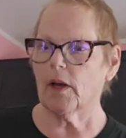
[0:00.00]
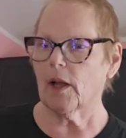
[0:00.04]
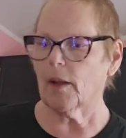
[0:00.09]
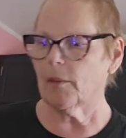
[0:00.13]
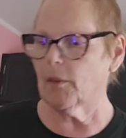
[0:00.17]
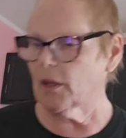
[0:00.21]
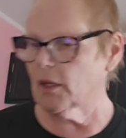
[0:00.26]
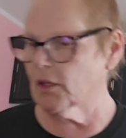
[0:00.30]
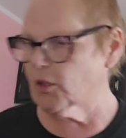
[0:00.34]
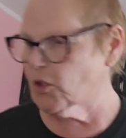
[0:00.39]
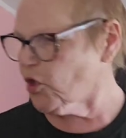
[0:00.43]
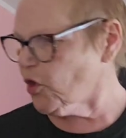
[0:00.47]
what
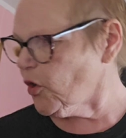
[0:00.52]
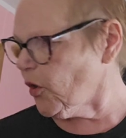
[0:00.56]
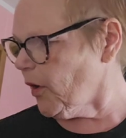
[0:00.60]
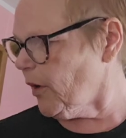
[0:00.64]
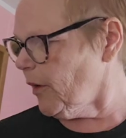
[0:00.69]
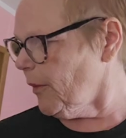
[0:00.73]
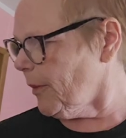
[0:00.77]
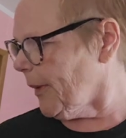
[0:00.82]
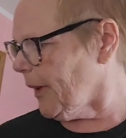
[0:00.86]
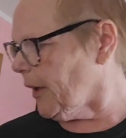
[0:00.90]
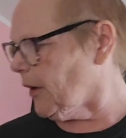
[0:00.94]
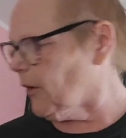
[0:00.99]
I'm not sure
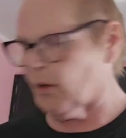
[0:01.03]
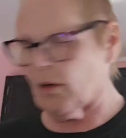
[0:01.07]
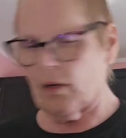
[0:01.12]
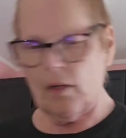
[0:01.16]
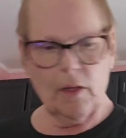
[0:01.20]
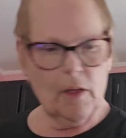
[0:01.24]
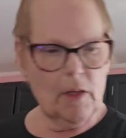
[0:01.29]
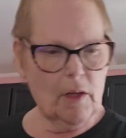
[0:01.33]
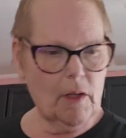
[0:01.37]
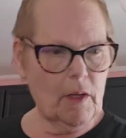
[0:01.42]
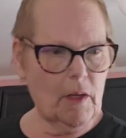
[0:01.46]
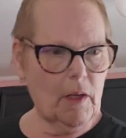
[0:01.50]
about
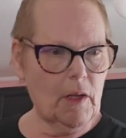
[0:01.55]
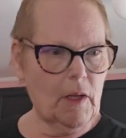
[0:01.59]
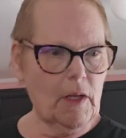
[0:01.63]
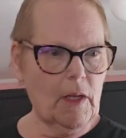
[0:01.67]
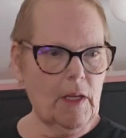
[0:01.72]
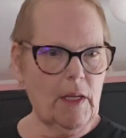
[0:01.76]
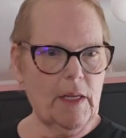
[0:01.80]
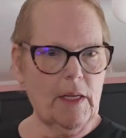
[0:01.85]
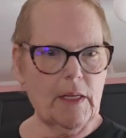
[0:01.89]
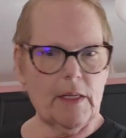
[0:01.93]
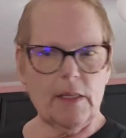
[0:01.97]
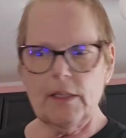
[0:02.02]

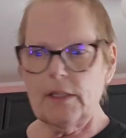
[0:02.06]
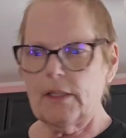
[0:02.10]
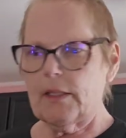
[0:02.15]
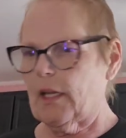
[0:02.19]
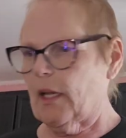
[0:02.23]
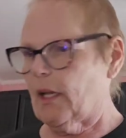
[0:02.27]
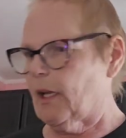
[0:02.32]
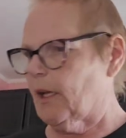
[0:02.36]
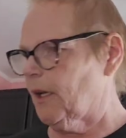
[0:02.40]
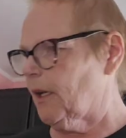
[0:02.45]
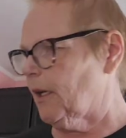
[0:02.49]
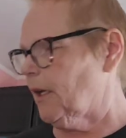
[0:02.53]

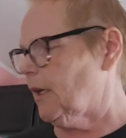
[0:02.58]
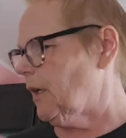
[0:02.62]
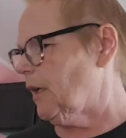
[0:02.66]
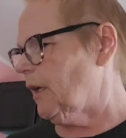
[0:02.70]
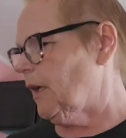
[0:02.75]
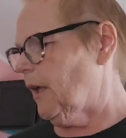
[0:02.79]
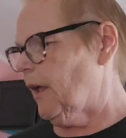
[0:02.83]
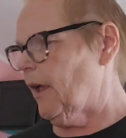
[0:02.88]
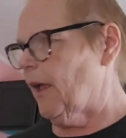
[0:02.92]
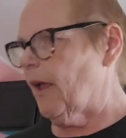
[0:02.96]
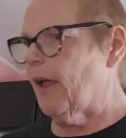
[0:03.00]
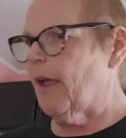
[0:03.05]
is
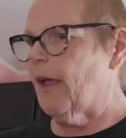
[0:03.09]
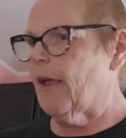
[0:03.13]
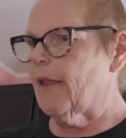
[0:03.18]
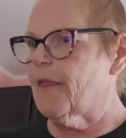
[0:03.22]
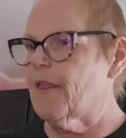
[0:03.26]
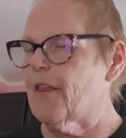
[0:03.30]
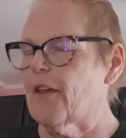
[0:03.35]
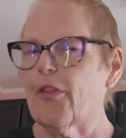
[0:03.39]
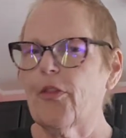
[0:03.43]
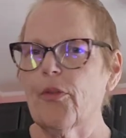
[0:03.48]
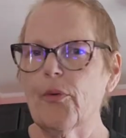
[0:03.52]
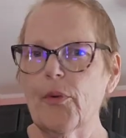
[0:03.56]

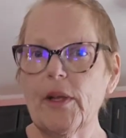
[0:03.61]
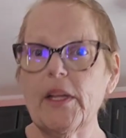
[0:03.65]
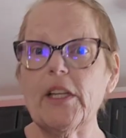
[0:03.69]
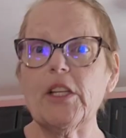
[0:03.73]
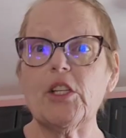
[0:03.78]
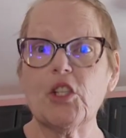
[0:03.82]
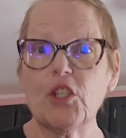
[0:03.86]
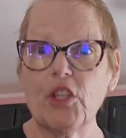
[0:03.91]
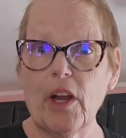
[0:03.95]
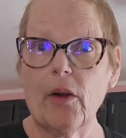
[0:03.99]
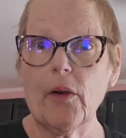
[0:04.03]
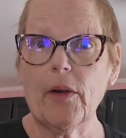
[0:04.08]
the 3
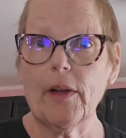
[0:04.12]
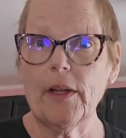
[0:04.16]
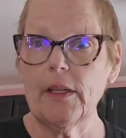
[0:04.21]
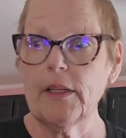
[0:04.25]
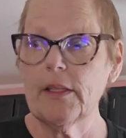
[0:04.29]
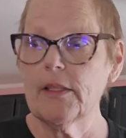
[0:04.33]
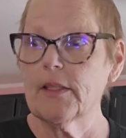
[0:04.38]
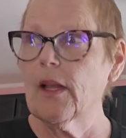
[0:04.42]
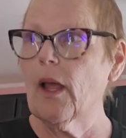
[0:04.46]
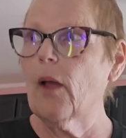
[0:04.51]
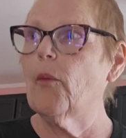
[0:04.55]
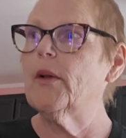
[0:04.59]

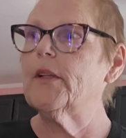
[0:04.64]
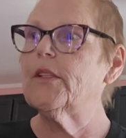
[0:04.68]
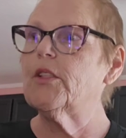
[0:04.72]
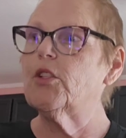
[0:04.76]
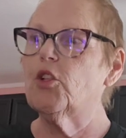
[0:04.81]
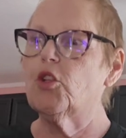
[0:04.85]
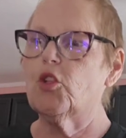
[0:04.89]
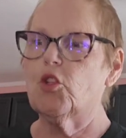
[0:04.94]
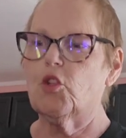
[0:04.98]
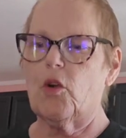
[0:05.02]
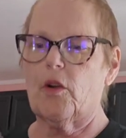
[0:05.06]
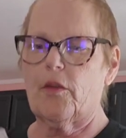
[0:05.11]
cherries. I
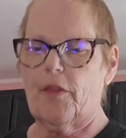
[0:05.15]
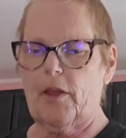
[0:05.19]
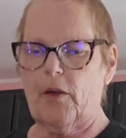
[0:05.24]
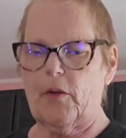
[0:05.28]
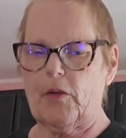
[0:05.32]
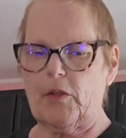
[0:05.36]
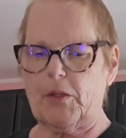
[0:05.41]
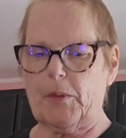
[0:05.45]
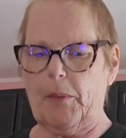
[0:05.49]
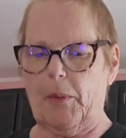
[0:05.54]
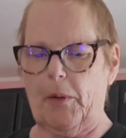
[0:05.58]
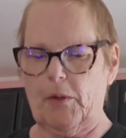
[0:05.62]
wasn't sure if they
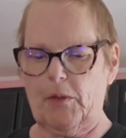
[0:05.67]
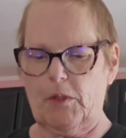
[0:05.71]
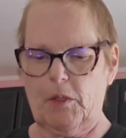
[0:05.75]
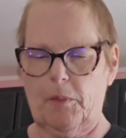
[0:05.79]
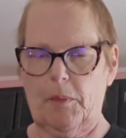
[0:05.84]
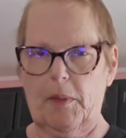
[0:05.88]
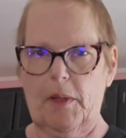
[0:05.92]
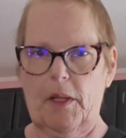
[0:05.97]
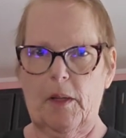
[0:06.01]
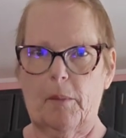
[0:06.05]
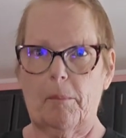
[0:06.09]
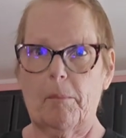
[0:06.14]
were supposed
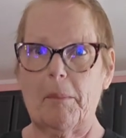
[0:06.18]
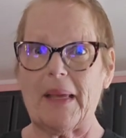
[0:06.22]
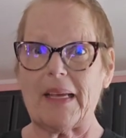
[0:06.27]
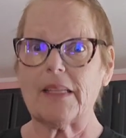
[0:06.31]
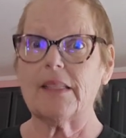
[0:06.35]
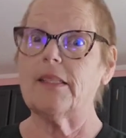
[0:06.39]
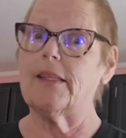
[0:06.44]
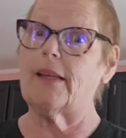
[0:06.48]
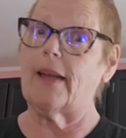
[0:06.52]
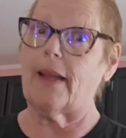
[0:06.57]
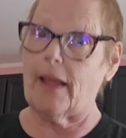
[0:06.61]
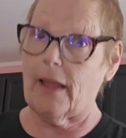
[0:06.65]
to be
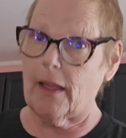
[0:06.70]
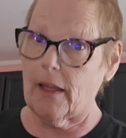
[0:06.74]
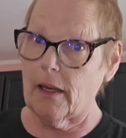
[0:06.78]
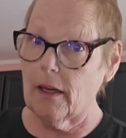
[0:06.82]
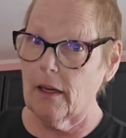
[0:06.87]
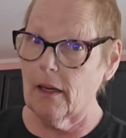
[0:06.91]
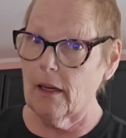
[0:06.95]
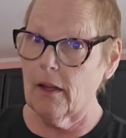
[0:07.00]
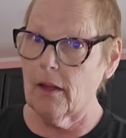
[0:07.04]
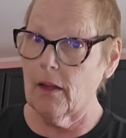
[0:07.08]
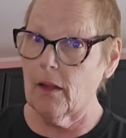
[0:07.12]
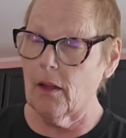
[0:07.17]
mixed
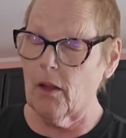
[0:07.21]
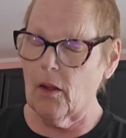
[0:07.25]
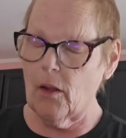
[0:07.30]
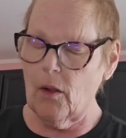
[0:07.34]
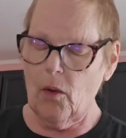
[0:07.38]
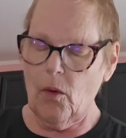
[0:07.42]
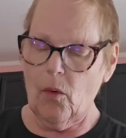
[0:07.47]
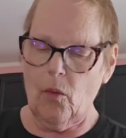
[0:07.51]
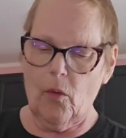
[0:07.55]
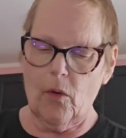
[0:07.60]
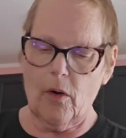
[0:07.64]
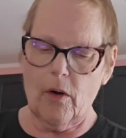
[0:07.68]
in
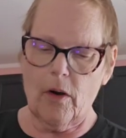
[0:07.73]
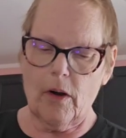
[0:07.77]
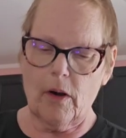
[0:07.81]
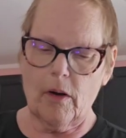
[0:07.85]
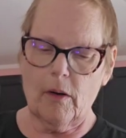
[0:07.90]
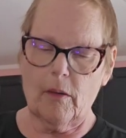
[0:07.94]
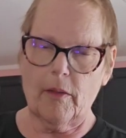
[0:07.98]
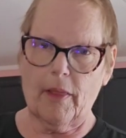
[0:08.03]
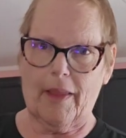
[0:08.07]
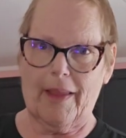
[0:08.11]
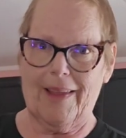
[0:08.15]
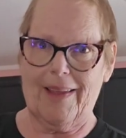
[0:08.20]

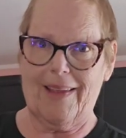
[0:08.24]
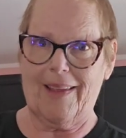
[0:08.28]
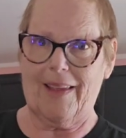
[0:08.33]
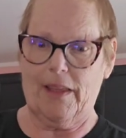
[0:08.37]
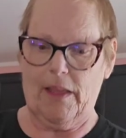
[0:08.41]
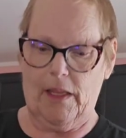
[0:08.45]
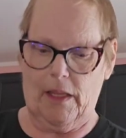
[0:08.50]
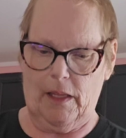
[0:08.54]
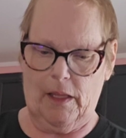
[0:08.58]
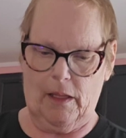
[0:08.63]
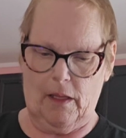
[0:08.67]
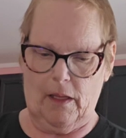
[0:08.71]
or
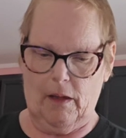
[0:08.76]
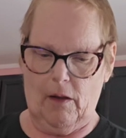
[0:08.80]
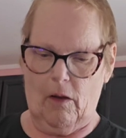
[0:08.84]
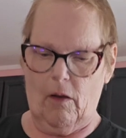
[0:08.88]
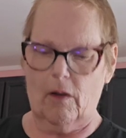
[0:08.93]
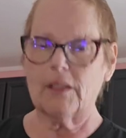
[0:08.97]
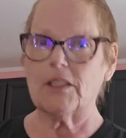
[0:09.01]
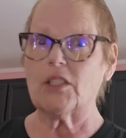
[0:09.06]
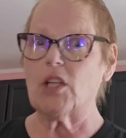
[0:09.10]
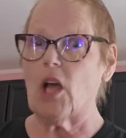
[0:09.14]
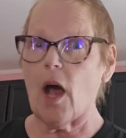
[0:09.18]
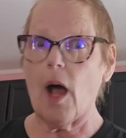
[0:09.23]
like
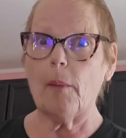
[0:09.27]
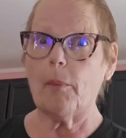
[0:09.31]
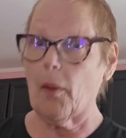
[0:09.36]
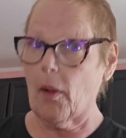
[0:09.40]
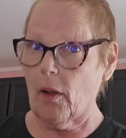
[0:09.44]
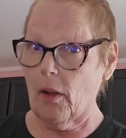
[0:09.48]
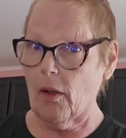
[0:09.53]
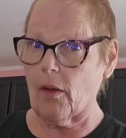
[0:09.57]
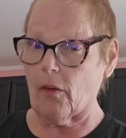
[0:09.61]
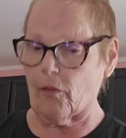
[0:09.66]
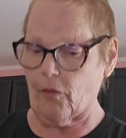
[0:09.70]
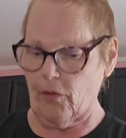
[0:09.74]
on top
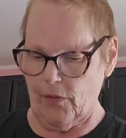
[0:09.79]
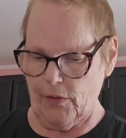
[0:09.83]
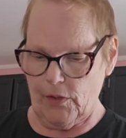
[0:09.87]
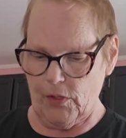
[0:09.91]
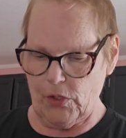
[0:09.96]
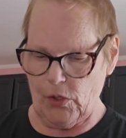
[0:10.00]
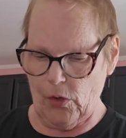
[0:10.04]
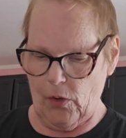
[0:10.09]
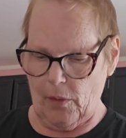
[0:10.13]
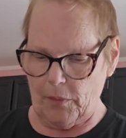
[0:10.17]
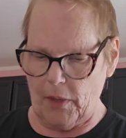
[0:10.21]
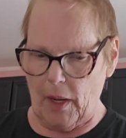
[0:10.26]
of.
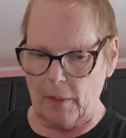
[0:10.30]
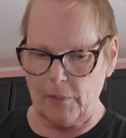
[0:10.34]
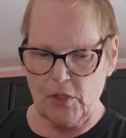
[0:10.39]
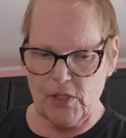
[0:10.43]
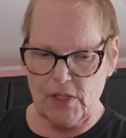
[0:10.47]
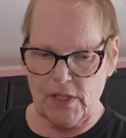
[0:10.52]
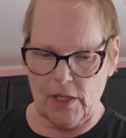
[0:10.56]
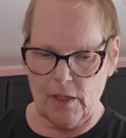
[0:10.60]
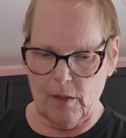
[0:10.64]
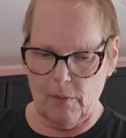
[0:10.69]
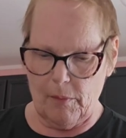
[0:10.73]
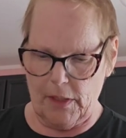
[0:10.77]
So I'm
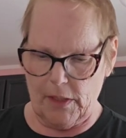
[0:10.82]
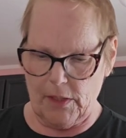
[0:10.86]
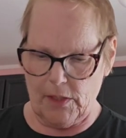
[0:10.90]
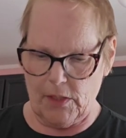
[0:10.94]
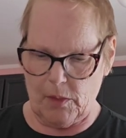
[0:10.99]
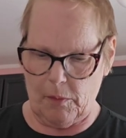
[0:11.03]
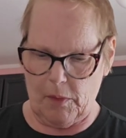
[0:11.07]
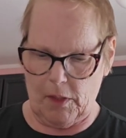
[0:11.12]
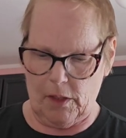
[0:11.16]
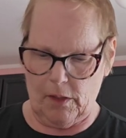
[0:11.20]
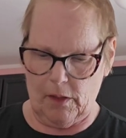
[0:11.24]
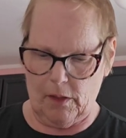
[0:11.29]
just going to mix
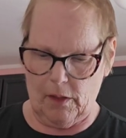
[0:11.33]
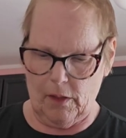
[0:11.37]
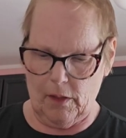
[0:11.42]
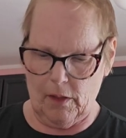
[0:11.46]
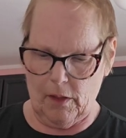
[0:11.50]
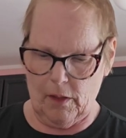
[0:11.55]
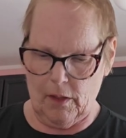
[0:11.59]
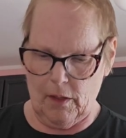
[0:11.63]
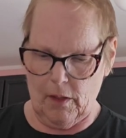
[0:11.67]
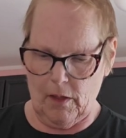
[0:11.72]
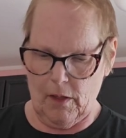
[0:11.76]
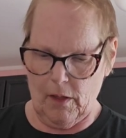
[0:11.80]
them in.
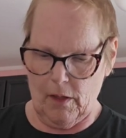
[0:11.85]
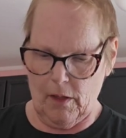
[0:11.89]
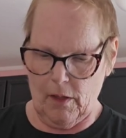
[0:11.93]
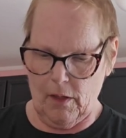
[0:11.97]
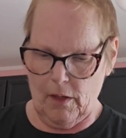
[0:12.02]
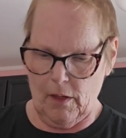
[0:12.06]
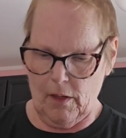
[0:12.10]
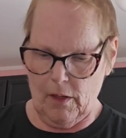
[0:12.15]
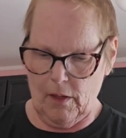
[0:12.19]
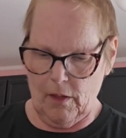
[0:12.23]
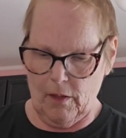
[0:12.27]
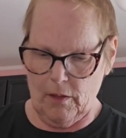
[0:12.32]

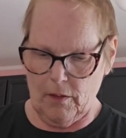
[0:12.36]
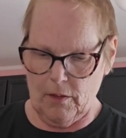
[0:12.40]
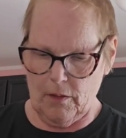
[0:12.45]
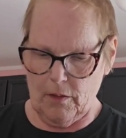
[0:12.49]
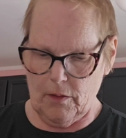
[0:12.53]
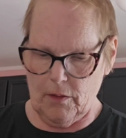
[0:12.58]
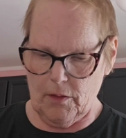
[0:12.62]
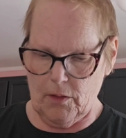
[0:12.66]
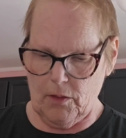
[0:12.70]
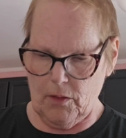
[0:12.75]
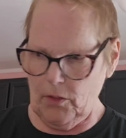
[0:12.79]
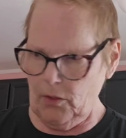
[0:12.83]

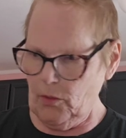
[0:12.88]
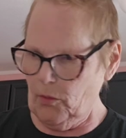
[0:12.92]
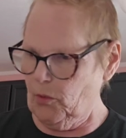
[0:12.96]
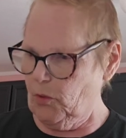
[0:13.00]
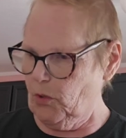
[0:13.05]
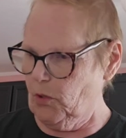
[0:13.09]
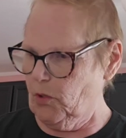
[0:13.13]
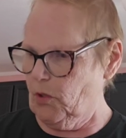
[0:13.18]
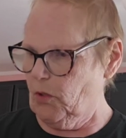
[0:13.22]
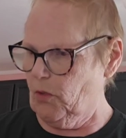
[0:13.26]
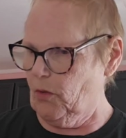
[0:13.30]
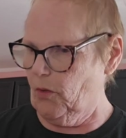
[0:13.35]
So
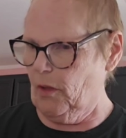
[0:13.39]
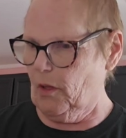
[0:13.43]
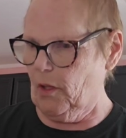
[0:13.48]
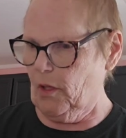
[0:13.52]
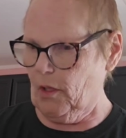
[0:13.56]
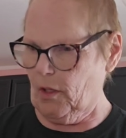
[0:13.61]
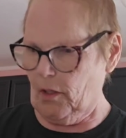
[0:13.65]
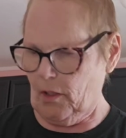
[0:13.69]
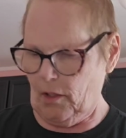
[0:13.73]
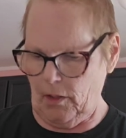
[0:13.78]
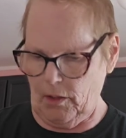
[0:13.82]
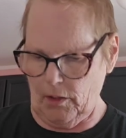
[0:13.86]
we'll do
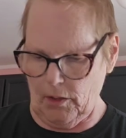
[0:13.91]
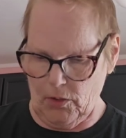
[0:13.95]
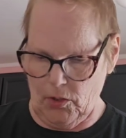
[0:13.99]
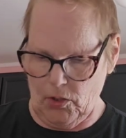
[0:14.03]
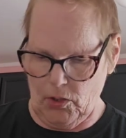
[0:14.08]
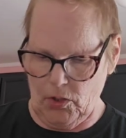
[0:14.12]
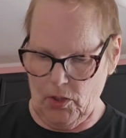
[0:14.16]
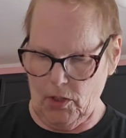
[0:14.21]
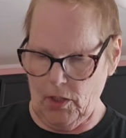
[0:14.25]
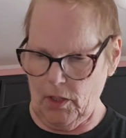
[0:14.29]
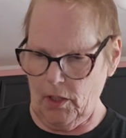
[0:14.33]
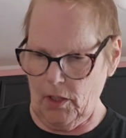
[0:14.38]
that.